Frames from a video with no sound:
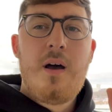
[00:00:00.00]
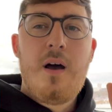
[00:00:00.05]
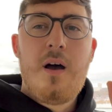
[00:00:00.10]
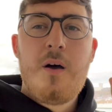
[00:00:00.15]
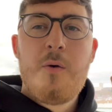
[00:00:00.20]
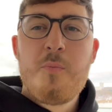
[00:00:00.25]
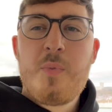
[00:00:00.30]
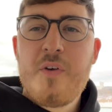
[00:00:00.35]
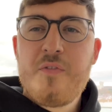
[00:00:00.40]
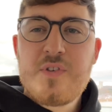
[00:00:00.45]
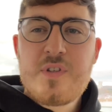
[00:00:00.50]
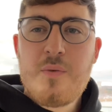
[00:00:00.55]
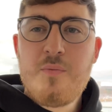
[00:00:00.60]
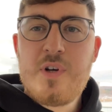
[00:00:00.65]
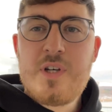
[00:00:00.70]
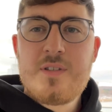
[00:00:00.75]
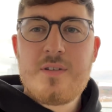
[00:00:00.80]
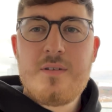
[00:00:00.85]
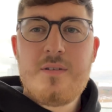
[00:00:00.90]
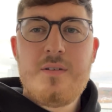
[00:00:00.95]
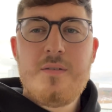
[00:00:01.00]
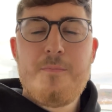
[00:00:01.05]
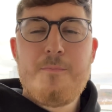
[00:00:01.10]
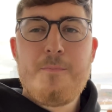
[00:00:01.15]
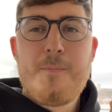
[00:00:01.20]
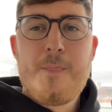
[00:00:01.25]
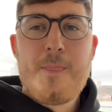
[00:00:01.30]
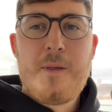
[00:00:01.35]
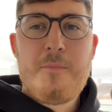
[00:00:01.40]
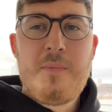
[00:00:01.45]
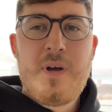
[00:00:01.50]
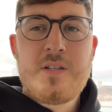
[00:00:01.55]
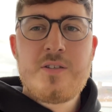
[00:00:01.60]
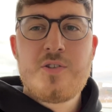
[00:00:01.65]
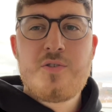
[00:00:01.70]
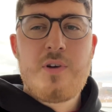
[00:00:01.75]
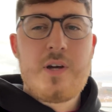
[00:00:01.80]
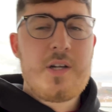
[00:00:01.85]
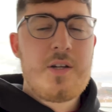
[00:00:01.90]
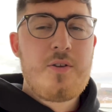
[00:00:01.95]
Um, but for some reason,
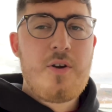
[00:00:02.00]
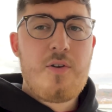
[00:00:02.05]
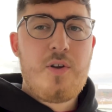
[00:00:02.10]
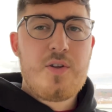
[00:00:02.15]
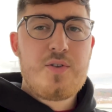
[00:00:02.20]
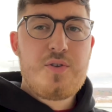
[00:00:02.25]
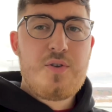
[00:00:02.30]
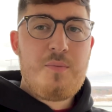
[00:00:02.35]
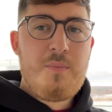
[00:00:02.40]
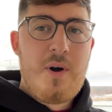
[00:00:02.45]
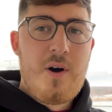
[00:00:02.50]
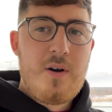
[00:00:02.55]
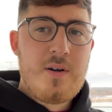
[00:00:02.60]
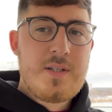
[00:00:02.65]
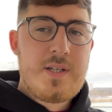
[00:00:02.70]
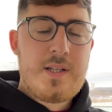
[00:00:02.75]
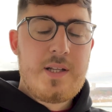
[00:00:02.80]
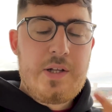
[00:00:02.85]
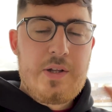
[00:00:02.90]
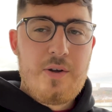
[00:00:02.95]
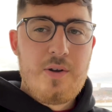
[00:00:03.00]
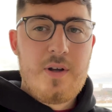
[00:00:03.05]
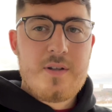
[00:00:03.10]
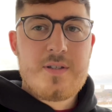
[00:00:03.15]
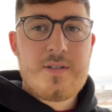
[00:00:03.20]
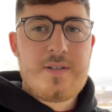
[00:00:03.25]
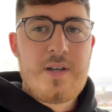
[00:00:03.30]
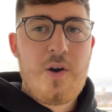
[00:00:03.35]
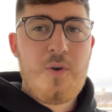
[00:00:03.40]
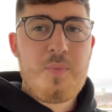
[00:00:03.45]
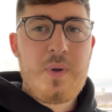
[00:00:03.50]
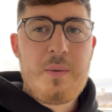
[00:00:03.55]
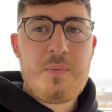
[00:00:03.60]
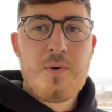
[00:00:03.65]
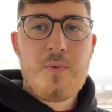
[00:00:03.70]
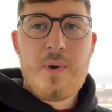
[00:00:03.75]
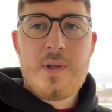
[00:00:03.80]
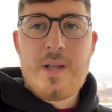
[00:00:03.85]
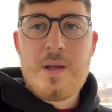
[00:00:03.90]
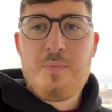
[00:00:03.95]
MetaTrader don't like to do marketing. They don't like to tell
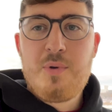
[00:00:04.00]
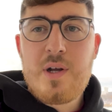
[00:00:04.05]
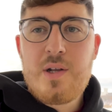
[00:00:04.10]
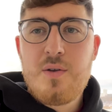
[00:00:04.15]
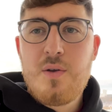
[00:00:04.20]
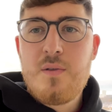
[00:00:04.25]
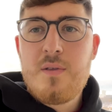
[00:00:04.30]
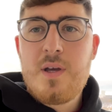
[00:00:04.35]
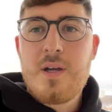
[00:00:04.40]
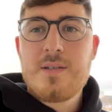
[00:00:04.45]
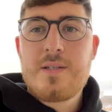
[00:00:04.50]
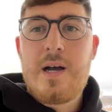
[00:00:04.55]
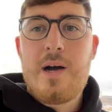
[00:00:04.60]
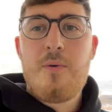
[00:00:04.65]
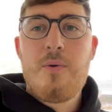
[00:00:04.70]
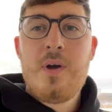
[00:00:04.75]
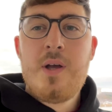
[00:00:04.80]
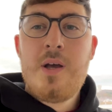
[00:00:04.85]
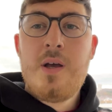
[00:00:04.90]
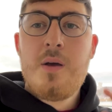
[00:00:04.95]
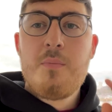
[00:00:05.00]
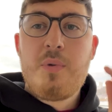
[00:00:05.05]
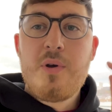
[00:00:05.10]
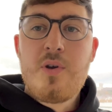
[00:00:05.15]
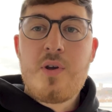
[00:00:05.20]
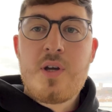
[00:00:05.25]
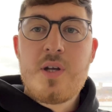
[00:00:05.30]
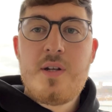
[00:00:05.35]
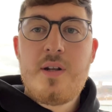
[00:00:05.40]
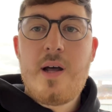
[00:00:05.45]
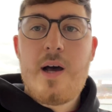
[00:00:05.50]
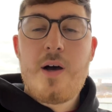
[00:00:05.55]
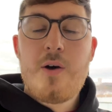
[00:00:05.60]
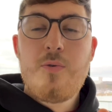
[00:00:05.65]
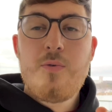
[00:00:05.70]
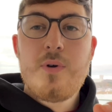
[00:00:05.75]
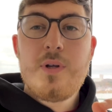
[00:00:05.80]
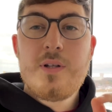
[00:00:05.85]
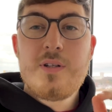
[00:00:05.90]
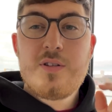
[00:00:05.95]
people when they bring new things out, but you can
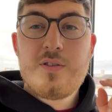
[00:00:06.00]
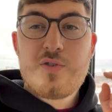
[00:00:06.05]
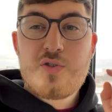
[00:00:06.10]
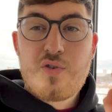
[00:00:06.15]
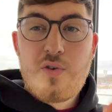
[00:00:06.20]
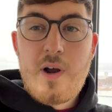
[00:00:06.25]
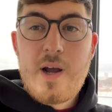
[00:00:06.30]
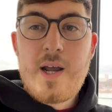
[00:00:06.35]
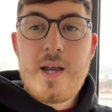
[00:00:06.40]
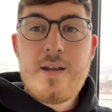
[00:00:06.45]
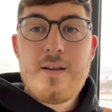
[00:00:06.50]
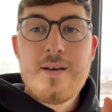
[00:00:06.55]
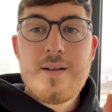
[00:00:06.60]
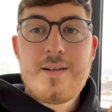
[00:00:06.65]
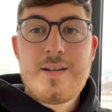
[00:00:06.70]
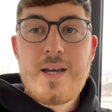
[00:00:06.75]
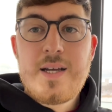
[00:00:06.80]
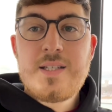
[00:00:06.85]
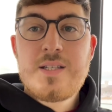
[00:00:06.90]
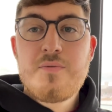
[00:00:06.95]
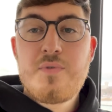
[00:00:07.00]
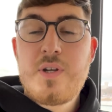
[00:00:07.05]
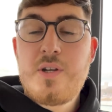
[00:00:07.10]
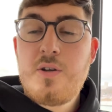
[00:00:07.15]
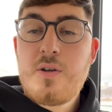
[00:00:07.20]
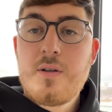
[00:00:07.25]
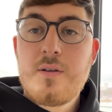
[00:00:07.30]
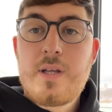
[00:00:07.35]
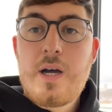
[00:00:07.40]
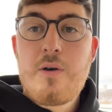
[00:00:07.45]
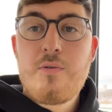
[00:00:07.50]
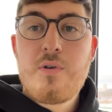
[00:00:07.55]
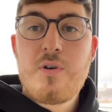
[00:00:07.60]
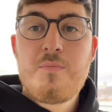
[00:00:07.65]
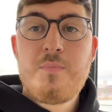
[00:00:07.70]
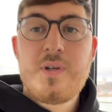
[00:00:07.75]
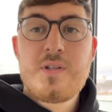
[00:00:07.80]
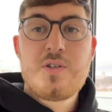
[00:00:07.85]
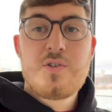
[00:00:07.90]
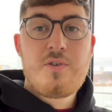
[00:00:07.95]
now trade natively and you can
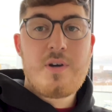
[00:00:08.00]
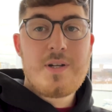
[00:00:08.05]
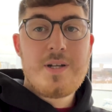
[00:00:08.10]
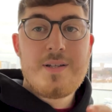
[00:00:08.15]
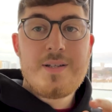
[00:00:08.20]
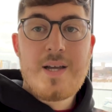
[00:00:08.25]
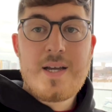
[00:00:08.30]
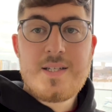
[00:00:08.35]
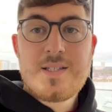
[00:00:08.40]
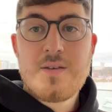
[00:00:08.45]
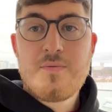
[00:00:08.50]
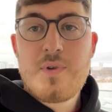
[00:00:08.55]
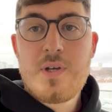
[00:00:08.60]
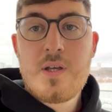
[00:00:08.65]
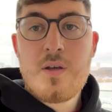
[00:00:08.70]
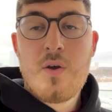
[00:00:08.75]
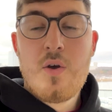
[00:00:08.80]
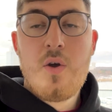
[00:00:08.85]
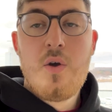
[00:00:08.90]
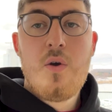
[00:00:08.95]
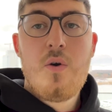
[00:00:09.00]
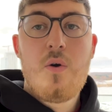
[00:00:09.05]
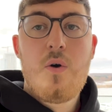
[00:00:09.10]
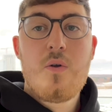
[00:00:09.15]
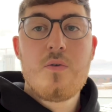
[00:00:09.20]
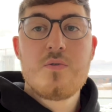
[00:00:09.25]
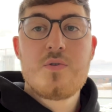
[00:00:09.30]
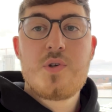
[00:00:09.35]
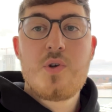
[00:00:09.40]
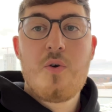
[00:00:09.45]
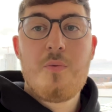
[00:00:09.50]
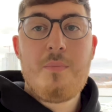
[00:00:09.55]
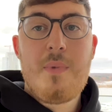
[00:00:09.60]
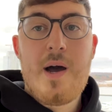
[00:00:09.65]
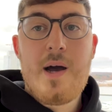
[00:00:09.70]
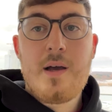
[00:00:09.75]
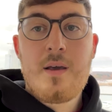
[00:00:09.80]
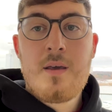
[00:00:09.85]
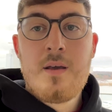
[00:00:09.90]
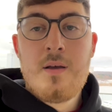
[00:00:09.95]
download MetaTrader natively onto your
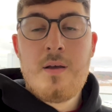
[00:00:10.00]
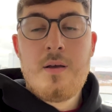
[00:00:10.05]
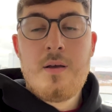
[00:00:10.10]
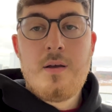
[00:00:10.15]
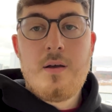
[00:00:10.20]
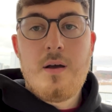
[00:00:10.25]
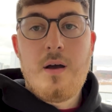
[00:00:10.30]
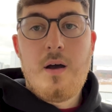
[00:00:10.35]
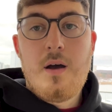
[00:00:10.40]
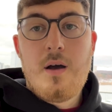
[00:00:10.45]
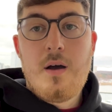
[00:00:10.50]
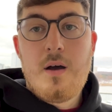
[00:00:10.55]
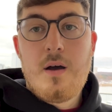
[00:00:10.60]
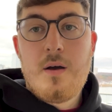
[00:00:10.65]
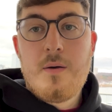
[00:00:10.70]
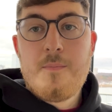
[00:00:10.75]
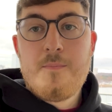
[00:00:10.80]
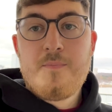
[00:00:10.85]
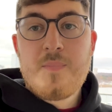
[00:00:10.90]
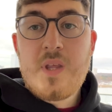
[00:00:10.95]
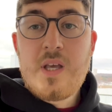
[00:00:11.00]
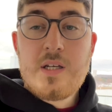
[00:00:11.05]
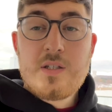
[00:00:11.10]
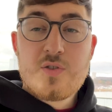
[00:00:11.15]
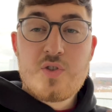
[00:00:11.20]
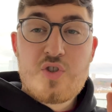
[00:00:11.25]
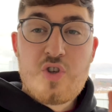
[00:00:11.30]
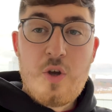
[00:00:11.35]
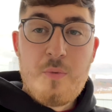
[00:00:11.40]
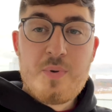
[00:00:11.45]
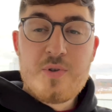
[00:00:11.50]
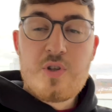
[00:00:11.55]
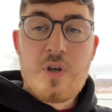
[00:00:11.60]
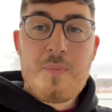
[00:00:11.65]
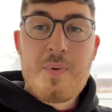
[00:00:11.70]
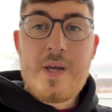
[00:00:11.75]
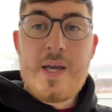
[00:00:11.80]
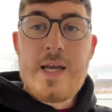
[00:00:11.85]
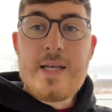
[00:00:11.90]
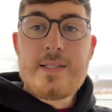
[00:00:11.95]
Mac. Um, it's super,
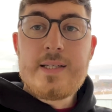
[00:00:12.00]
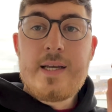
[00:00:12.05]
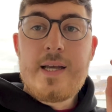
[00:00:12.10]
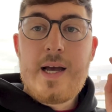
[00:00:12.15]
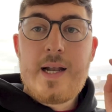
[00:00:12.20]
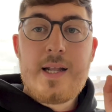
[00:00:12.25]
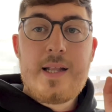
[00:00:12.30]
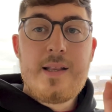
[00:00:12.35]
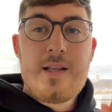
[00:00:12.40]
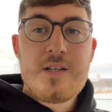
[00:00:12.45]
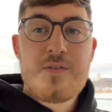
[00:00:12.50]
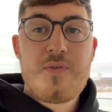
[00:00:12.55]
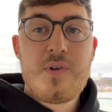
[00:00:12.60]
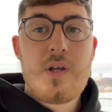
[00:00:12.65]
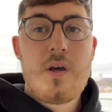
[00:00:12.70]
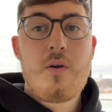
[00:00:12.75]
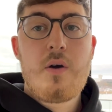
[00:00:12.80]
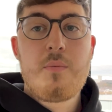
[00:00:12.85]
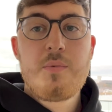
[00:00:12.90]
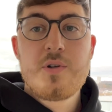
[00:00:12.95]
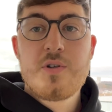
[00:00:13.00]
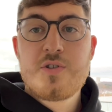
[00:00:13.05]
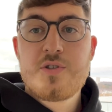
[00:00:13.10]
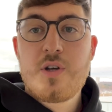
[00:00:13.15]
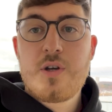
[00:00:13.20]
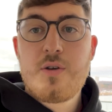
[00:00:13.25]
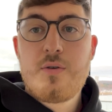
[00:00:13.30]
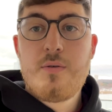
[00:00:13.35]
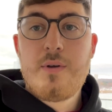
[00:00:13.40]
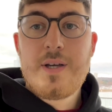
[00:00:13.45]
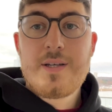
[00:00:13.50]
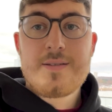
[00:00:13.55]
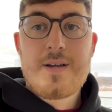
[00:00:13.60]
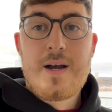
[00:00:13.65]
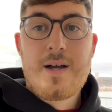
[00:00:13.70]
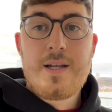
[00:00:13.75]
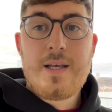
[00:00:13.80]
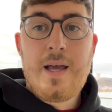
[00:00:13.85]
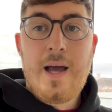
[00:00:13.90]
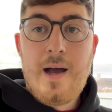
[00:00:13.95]
super easy. And in this video, I'm gonna show you
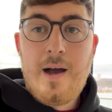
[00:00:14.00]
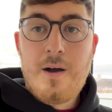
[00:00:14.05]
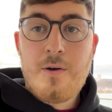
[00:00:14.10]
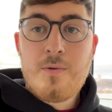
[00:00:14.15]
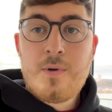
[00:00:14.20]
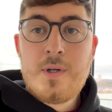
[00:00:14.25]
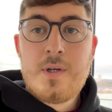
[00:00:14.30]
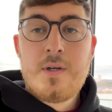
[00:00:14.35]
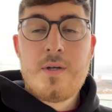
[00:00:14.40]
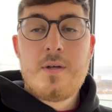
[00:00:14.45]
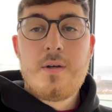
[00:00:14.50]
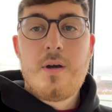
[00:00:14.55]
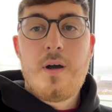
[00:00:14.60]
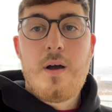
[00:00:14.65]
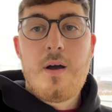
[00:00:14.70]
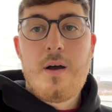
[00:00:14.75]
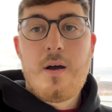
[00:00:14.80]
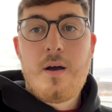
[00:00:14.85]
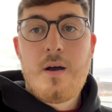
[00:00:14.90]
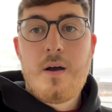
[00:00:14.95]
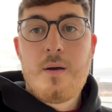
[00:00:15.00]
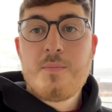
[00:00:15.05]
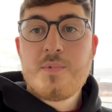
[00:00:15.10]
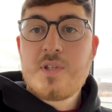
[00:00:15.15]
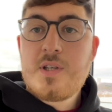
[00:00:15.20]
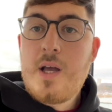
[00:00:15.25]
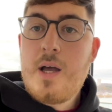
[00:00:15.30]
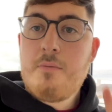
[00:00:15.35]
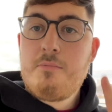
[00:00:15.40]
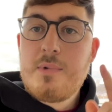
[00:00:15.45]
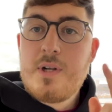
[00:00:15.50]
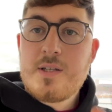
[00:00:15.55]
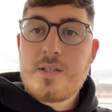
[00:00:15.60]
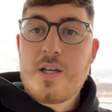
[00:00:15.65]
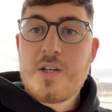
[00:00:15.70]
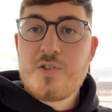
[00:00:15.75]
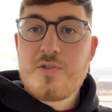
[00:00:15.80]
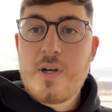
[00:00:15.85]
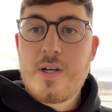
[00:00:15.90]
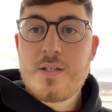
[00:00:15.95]
exactly how. Um, so yeah, let's
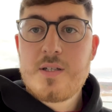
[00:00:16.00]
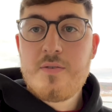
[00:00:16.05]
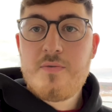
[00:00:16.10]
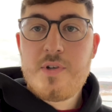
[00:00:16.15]
get straight into the